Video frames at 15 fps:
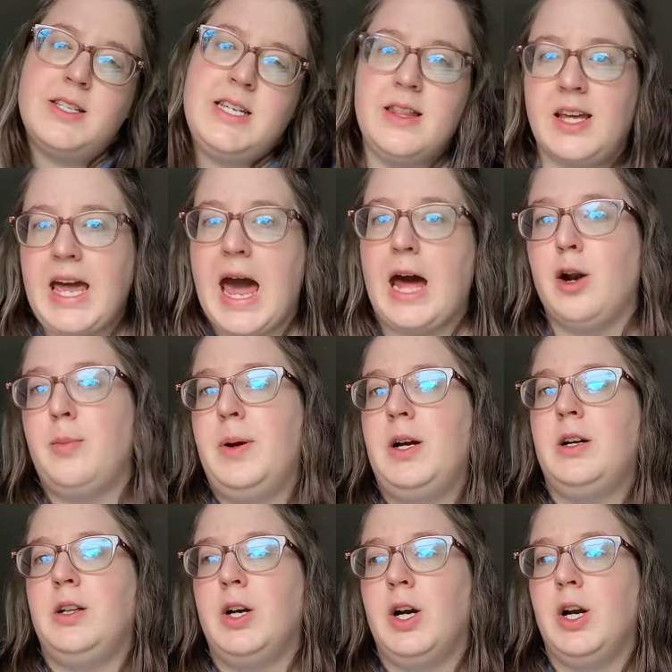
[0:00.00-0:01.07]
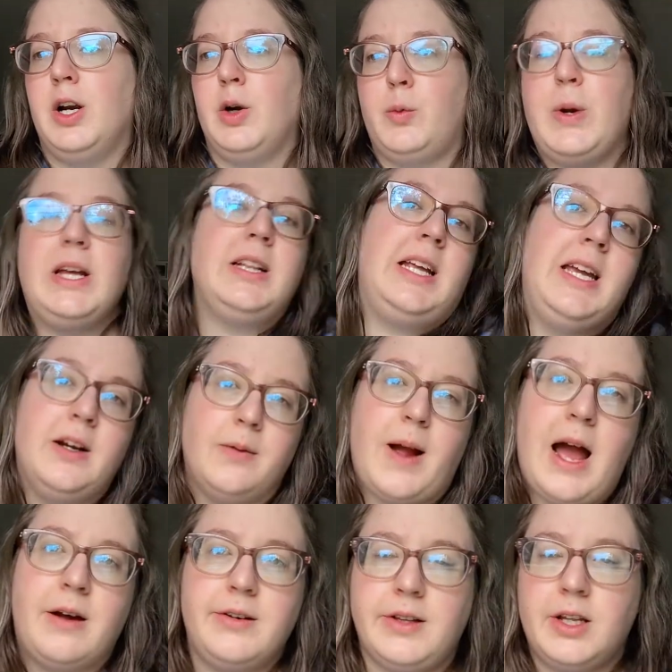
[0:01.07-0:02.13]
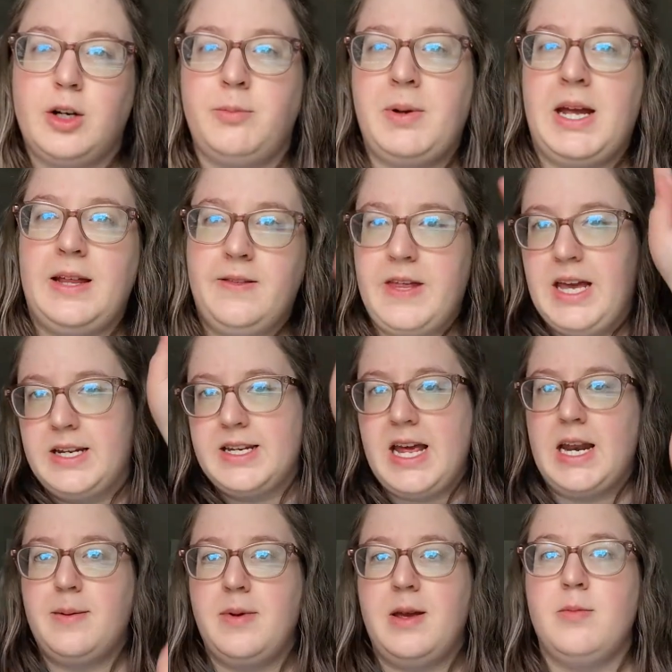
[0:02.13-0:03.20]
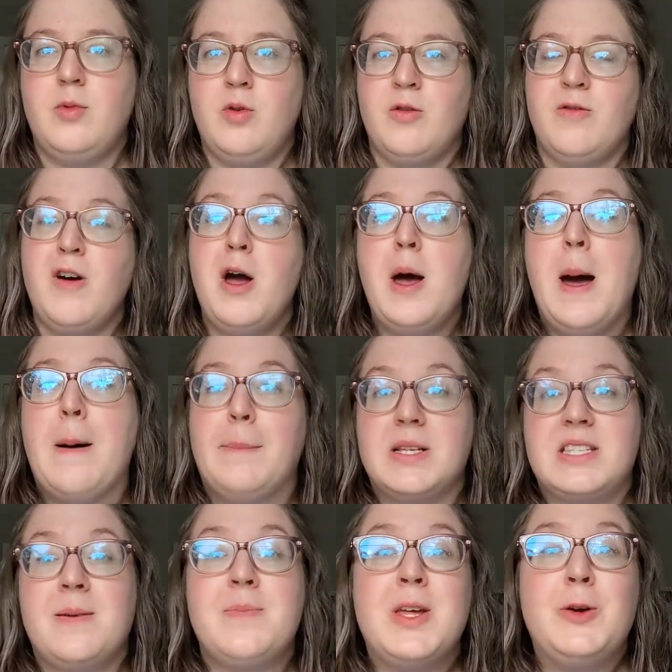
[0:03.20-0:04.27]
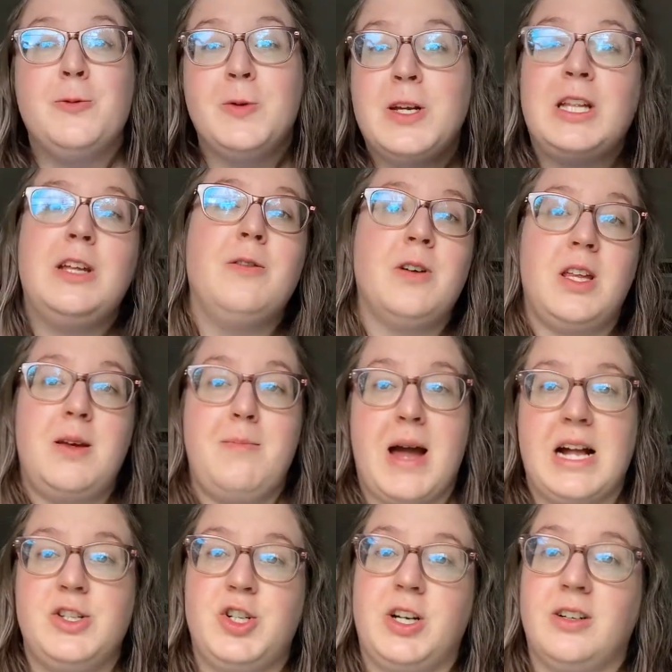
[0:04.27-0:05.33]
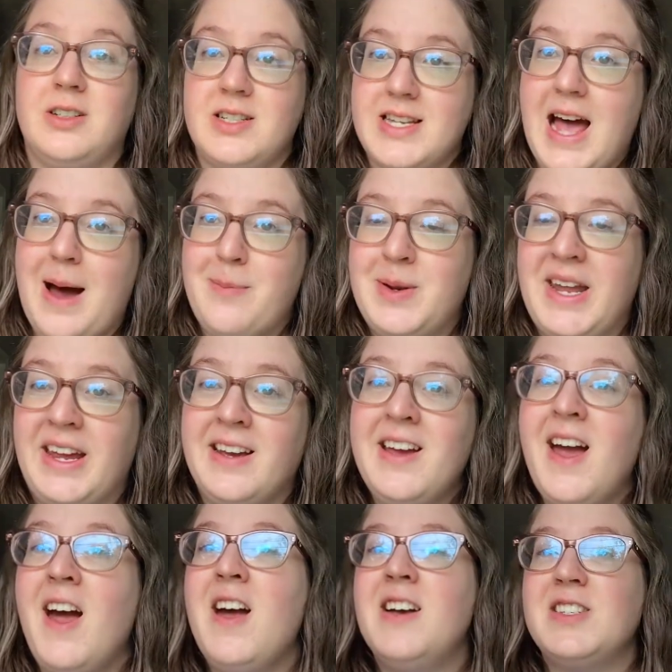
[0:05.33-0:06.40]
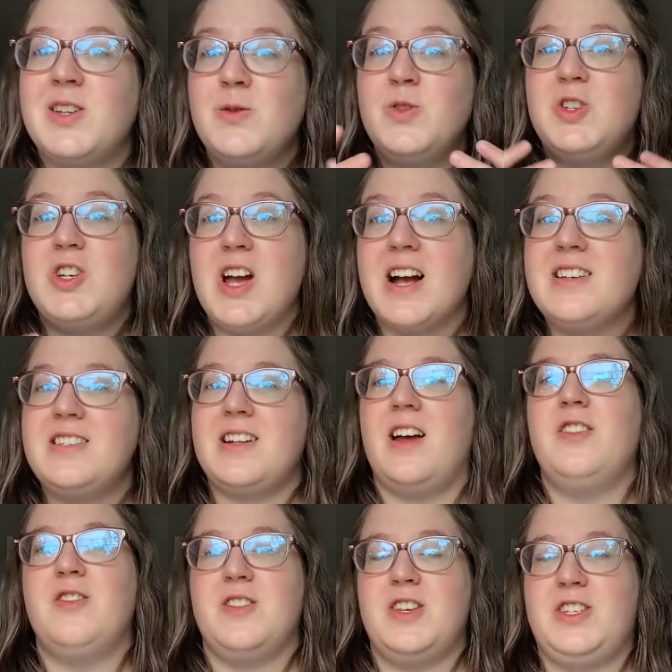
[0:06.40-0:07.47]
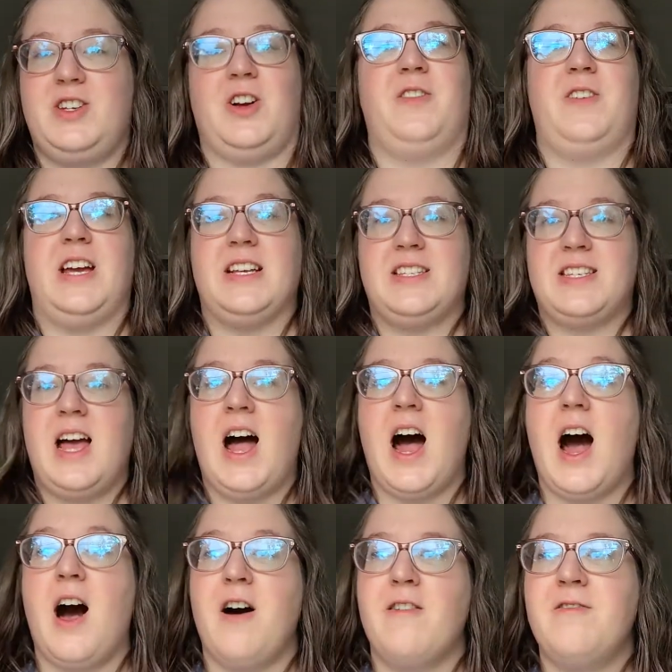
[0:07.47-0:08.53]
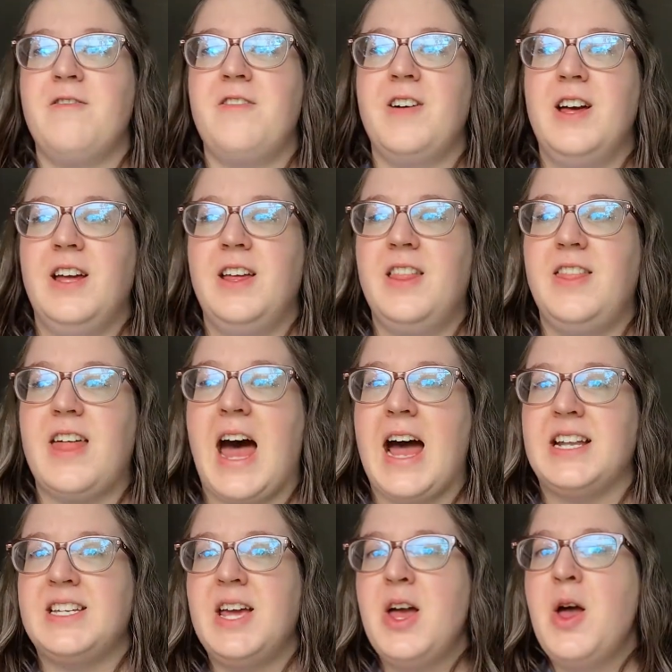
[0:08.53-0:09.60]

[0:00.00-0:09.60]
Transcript: see the caterpillar wiggling around a little bit, the antenna may move, but something really, really magical is happening. So just under the surface of that